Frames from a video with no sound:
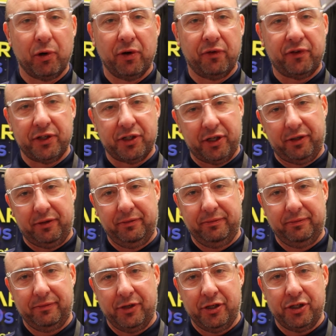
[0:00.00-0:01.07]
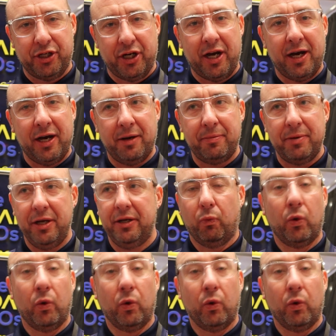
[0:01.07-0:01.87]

more efficient. Your job,